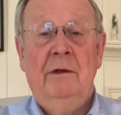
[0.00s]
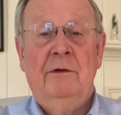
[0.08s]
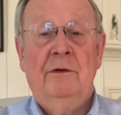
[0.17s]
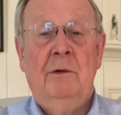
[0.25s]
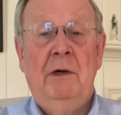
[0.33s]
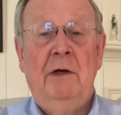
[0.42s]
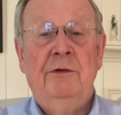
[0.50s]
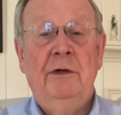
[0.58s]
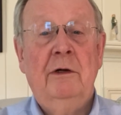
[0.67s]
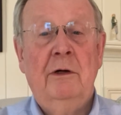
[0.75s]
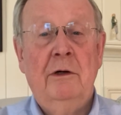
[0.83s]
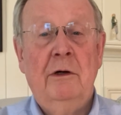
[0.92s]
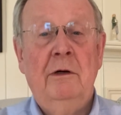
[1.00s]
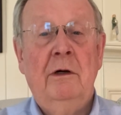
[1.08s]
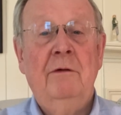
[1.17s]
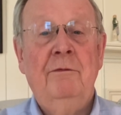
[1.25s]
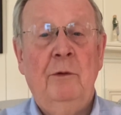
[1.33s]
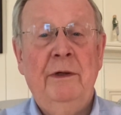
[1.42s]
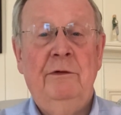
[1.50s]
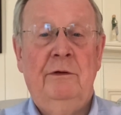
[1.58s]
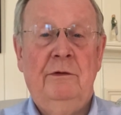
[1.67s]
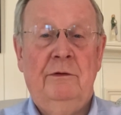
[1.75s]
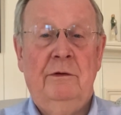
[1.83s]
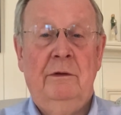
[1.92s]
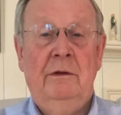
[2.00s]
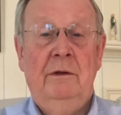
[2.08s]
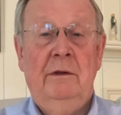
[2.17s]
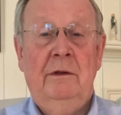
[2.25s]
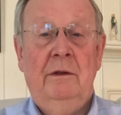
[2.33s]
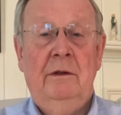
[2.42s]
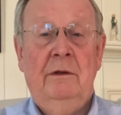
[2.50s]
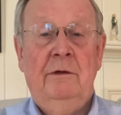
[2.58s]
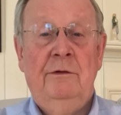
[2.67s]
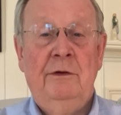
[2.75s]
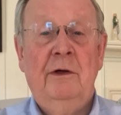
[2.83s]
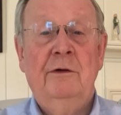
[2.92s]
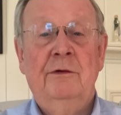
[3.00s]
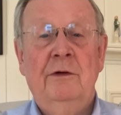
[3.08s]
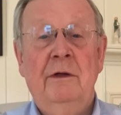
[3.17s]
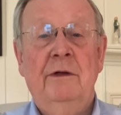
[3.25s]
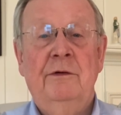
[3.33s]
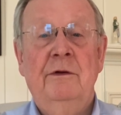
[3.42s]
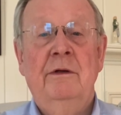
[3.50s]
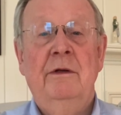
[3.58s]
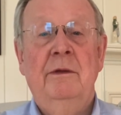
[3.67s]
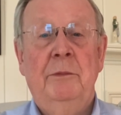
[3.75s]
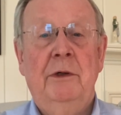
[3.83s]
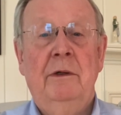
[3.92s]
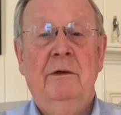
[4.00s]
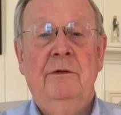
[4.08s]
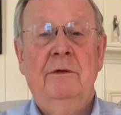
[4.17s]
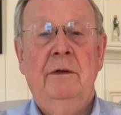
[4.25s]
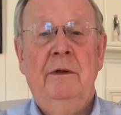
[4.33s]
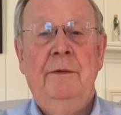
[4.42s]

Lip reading: So while she heard her voices, she also listened to the birds.